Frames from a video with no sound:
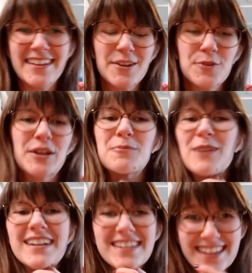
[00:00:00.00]
Quick
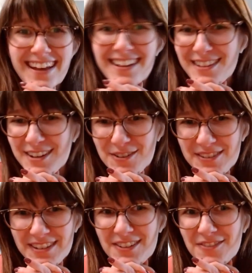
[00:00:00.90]
break to say hello
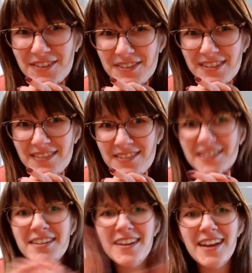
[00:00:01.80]
to new folks that have
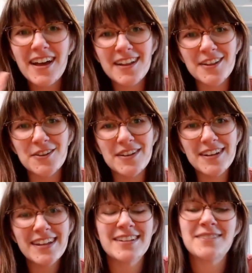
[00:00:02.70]
joined. Hello,
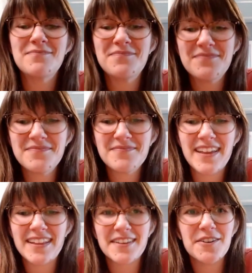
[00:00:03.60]
Nick.
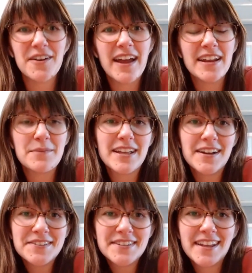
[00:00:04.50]
Hello, anybody
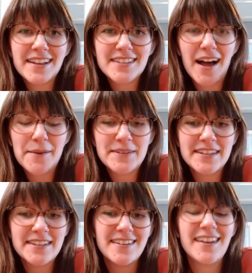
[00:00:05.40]
else that has hopped
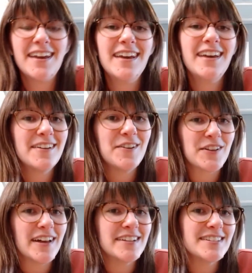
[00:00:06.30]
in. We're
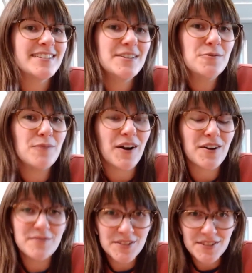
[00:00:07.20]
glad to see you.
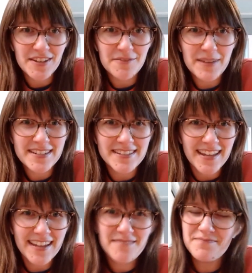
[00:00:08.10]
Welcome to Dev by
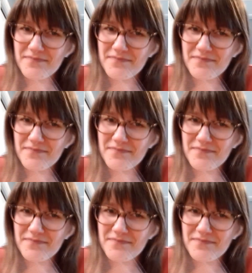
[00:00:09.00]
Design.